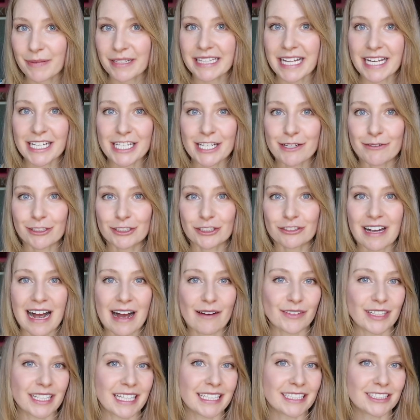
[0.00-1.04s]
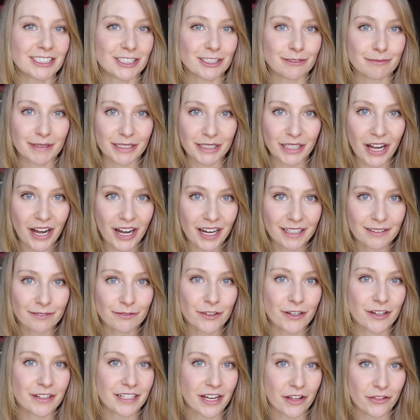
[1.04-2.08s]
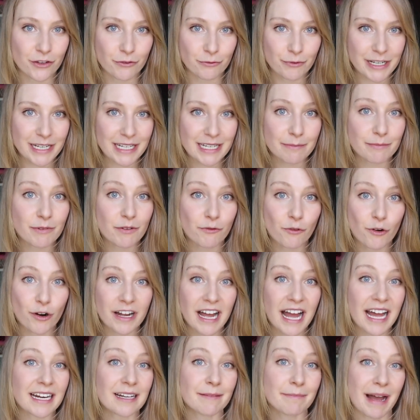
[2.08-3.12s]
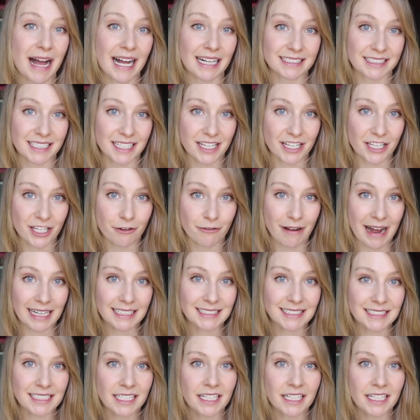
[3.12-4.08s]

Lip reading: but then you were traveling to Milan for another week before heading back to the US,